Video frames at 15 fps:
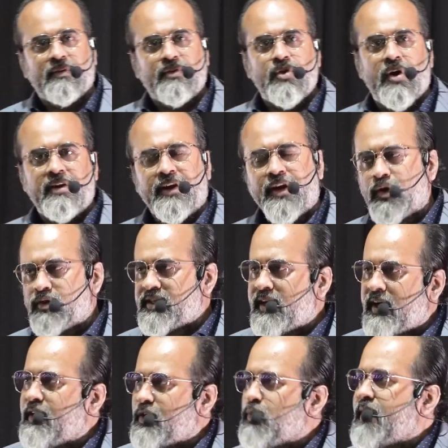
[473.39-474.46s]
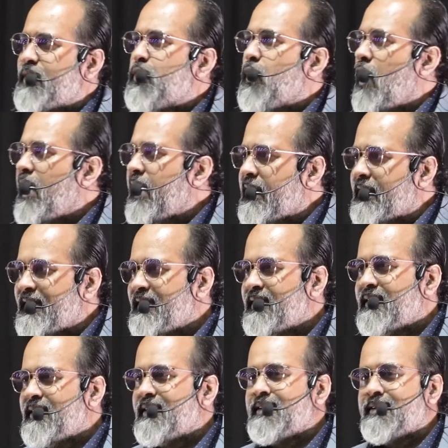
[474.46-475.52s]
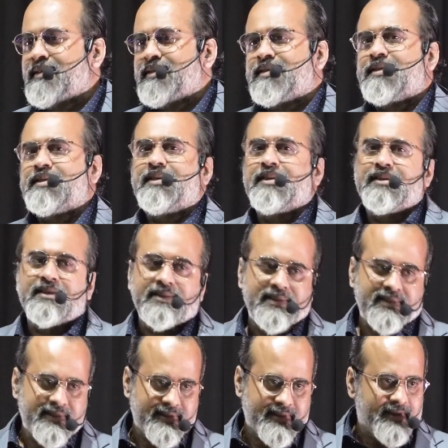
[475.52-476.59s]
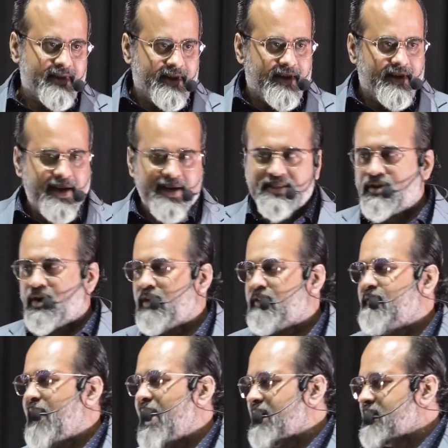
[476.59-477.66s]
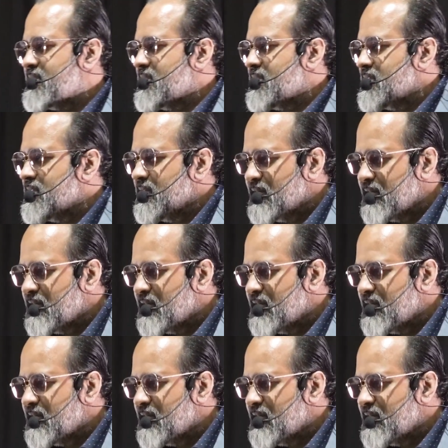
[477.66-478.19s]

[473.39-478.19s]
You are reducing her to a toy. Sir, let's talk facts.